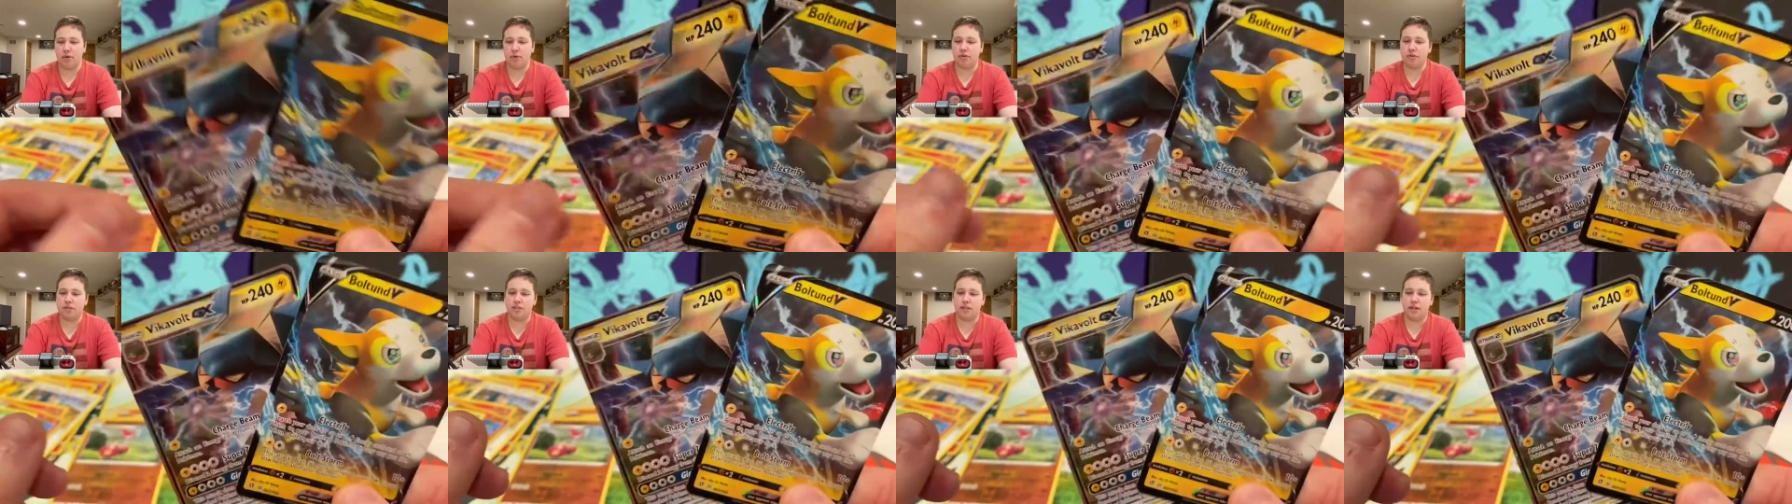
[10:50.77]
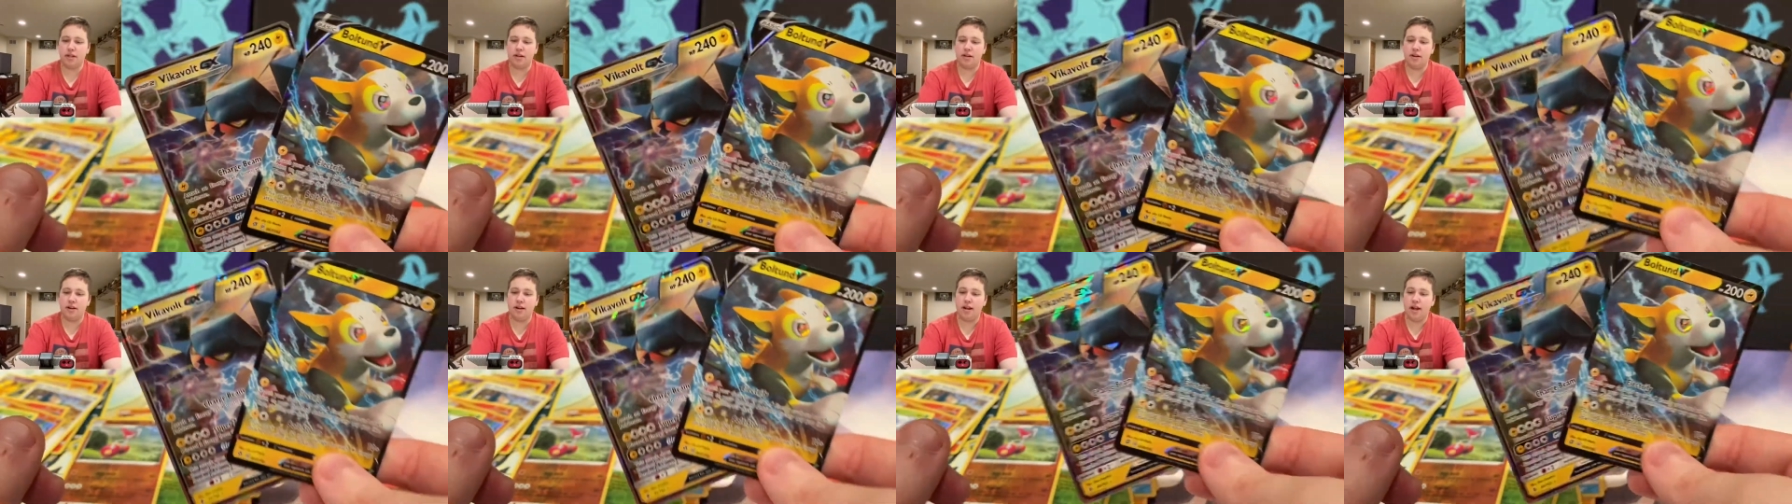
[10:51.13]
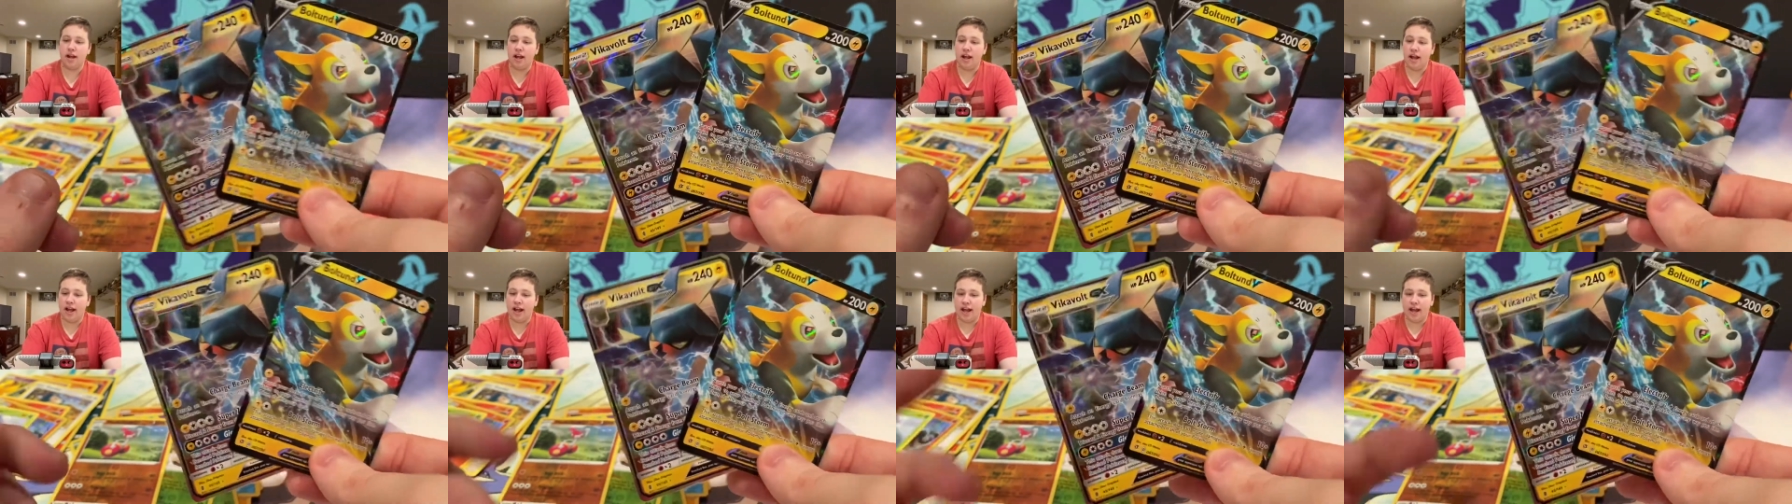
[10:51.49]
Boltund
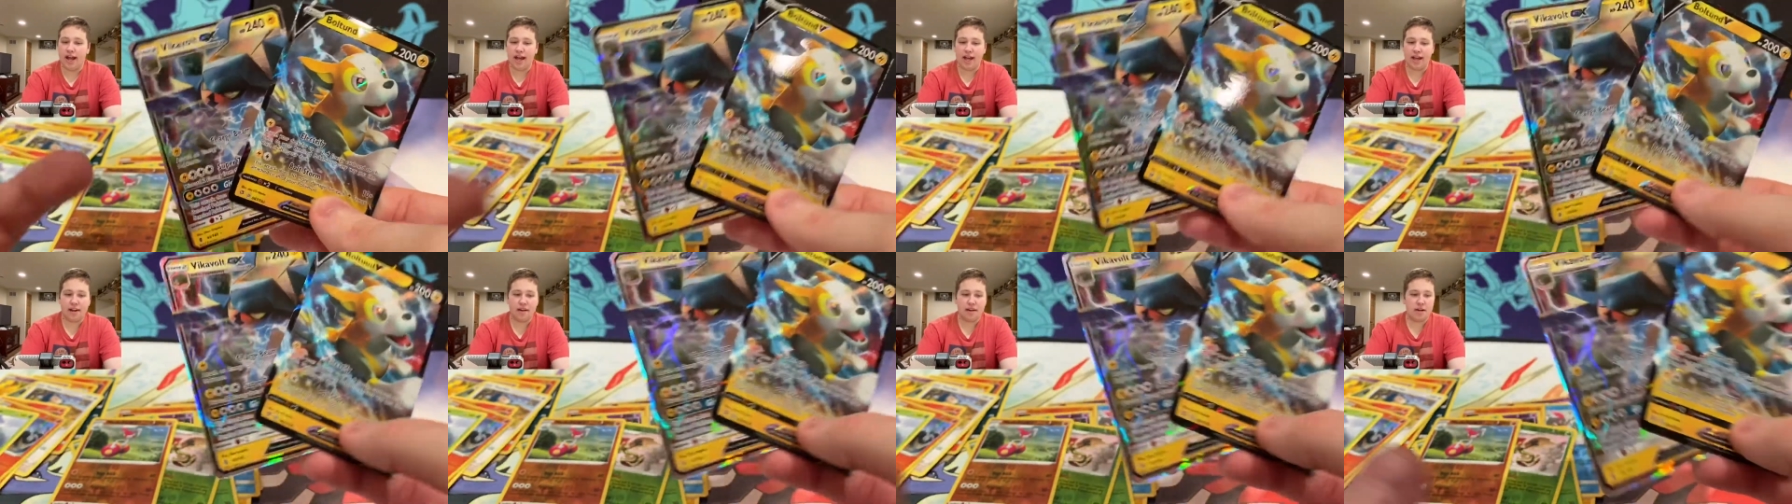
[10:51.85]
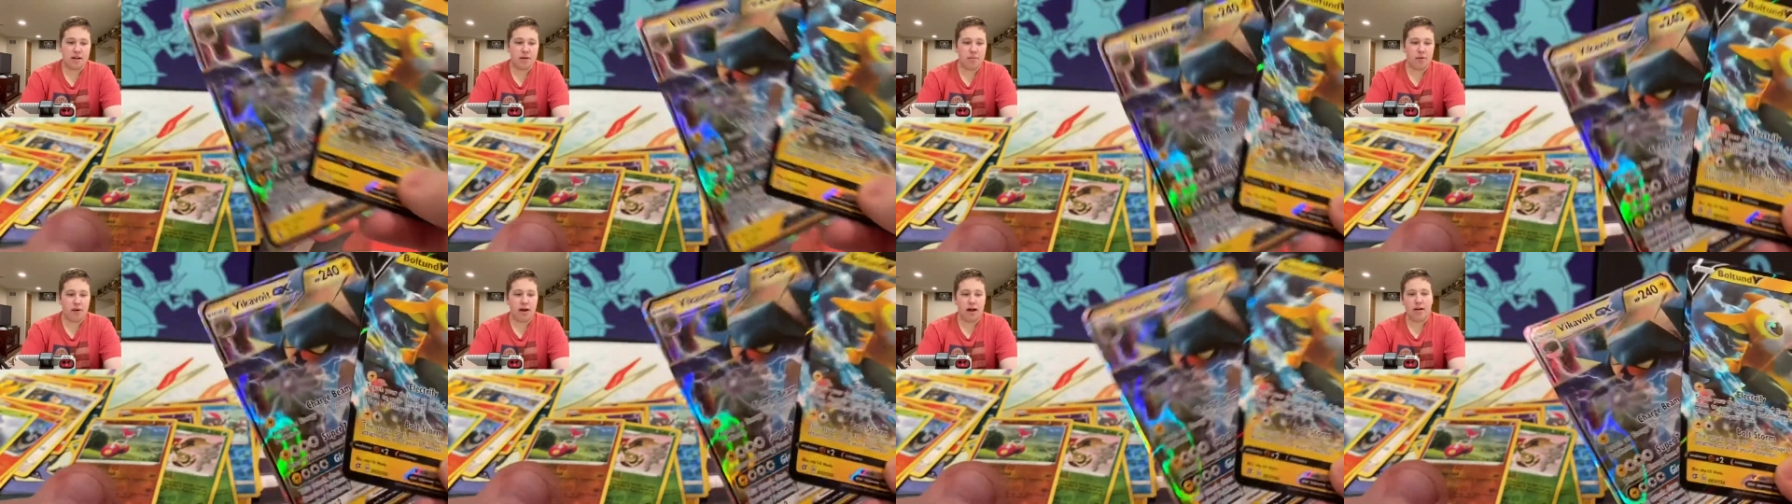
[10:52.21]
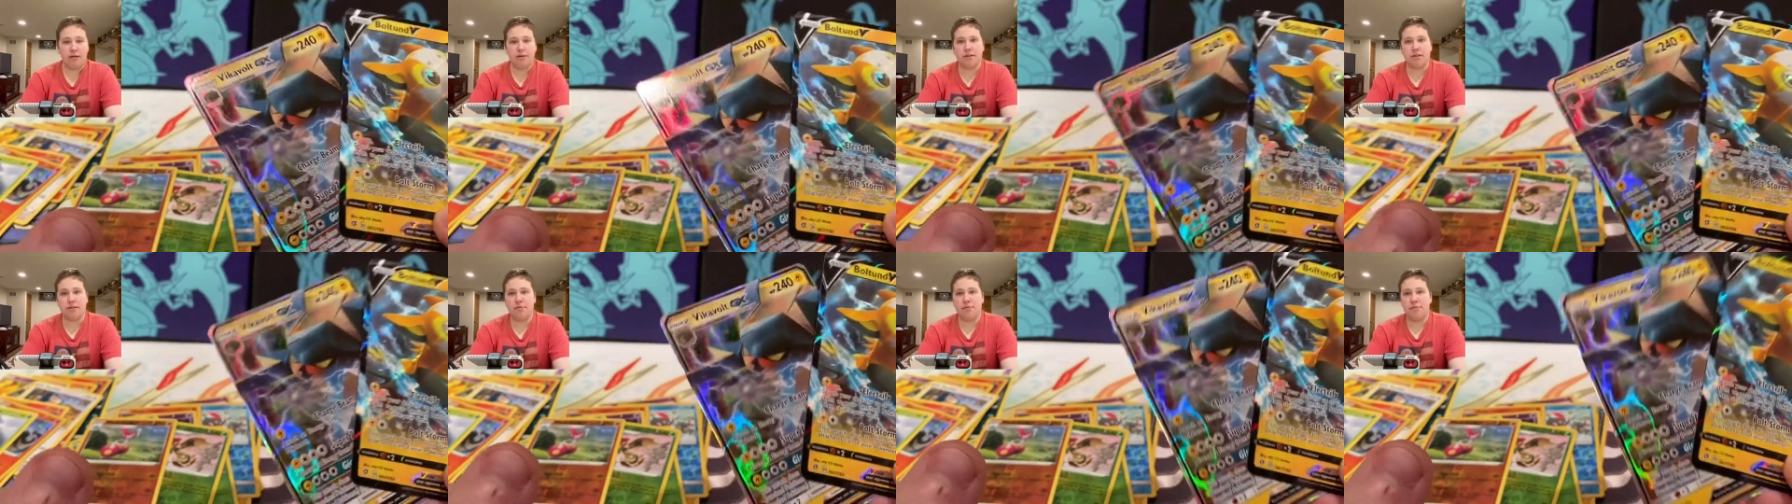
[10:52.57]
and a couple
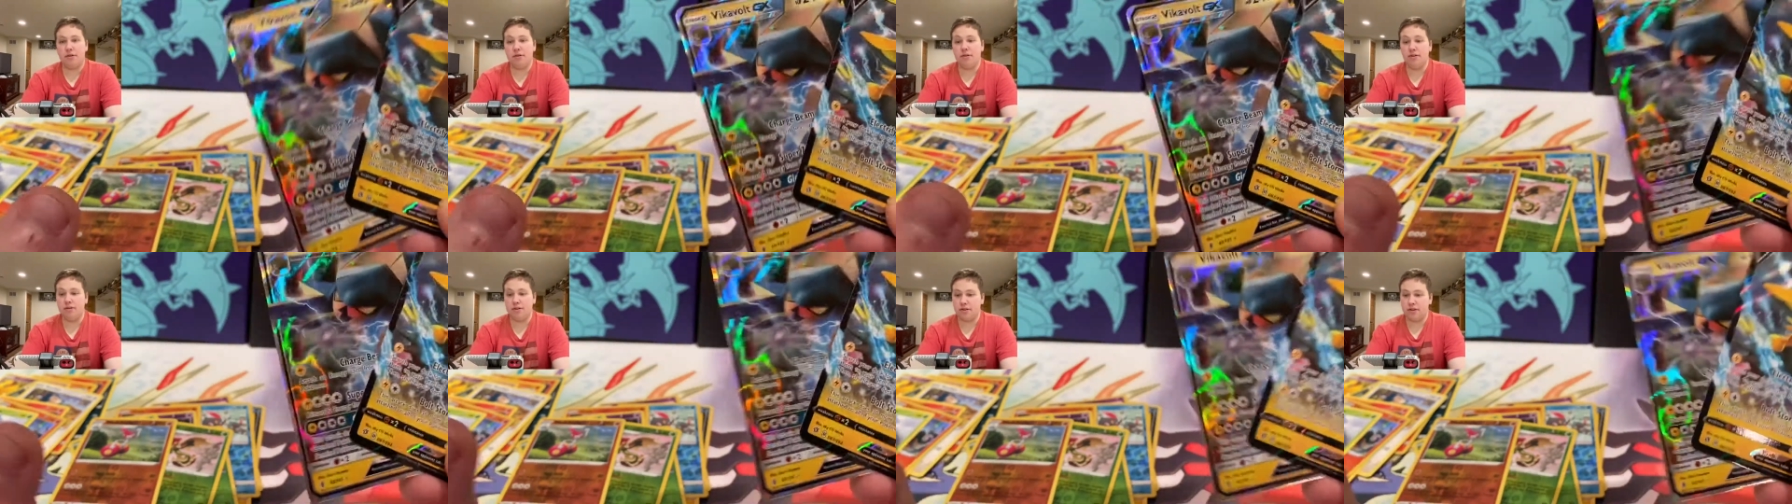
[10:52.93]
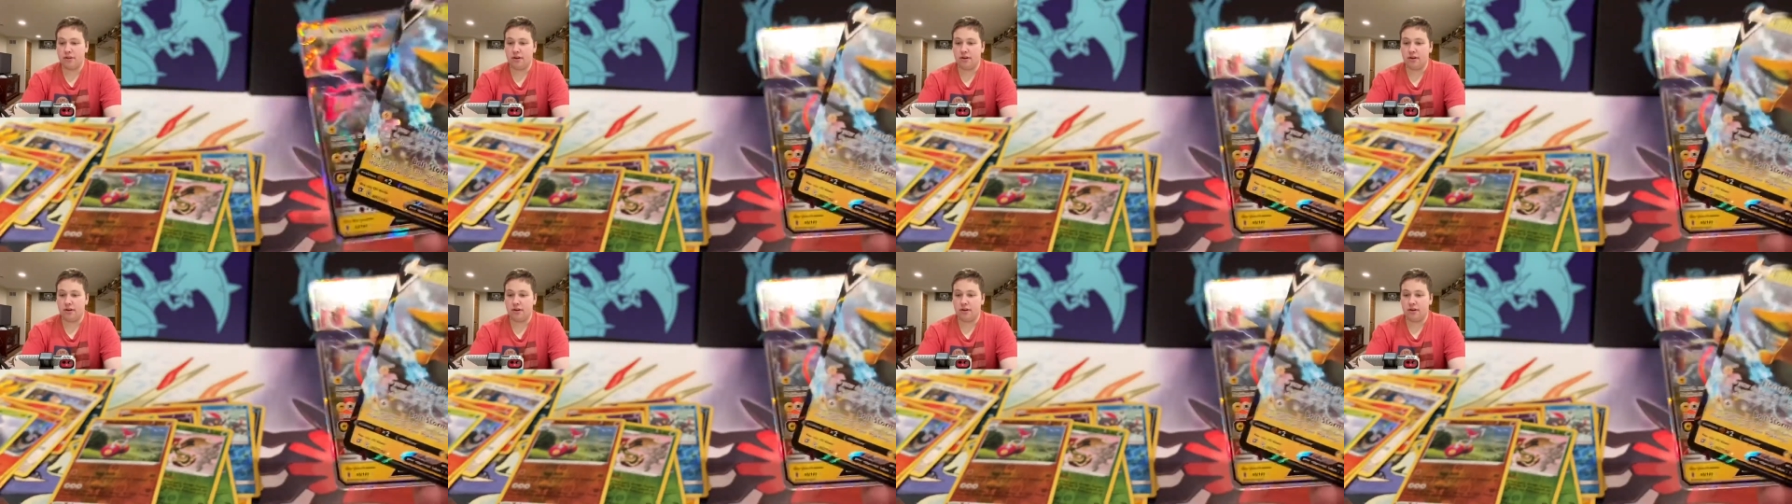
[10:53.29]
holos to boot.